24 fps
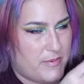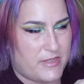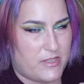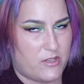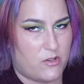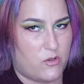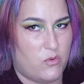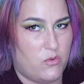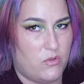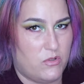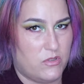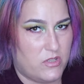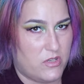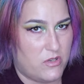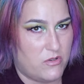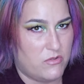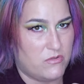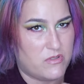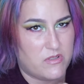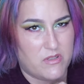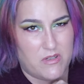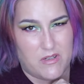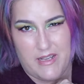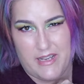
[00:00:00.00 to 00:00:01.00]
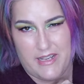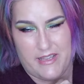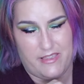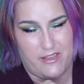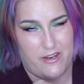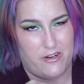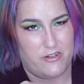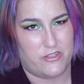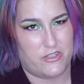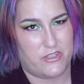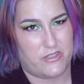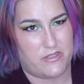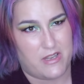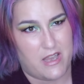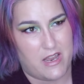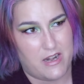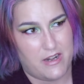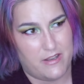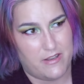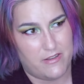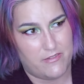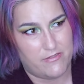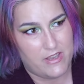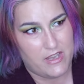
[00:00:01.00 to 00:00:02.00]
but the cool tones look like they're just kind
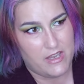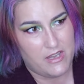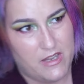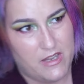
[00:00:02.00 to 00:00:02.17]
of